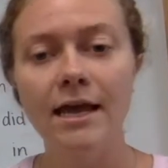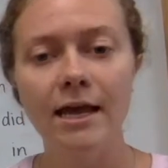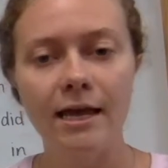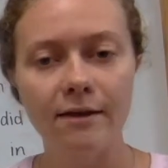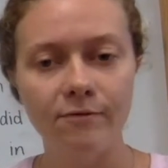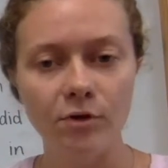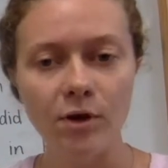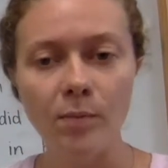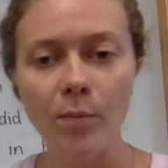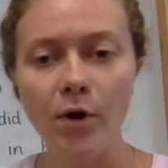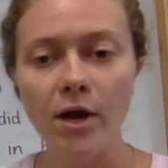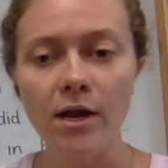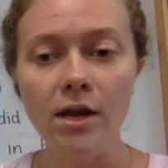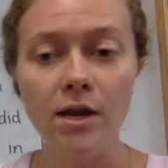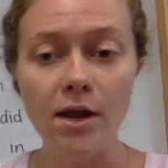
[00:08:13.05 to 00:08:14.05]
if you can put
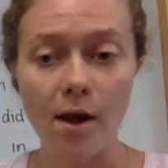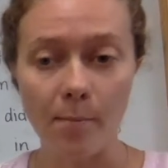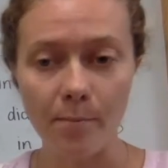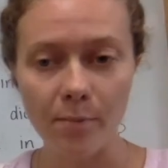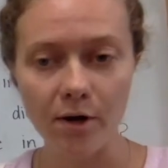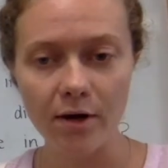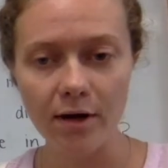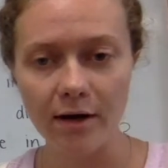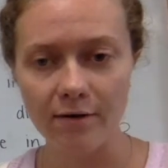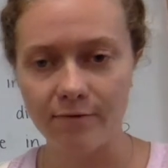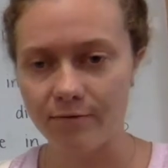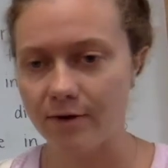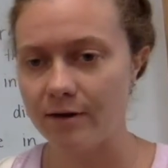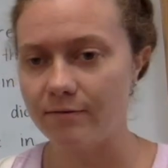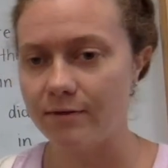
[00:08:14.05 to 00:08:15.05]
a number in
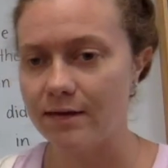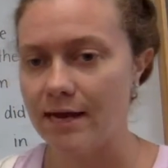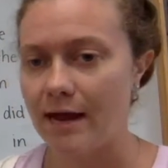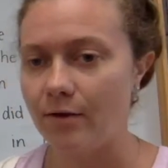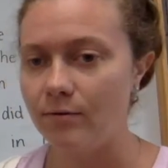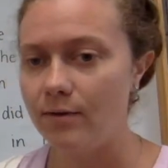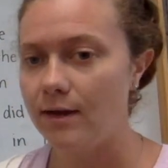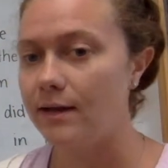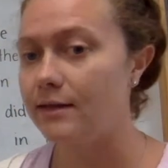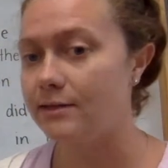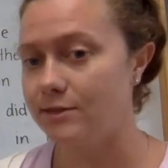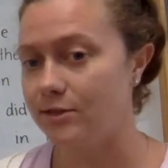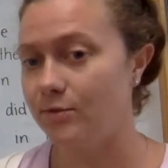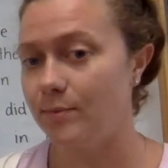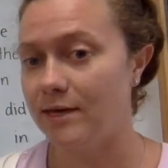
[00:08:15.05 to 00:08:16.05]
front of the noun and it
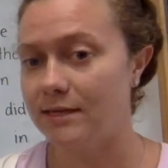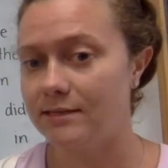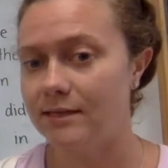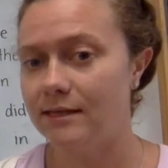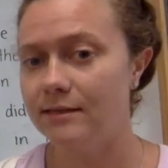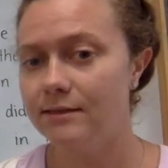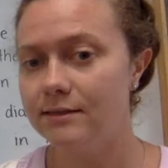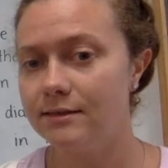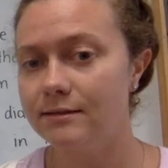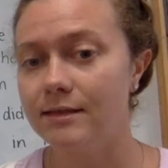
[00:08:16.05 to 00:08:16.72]
still makes sense,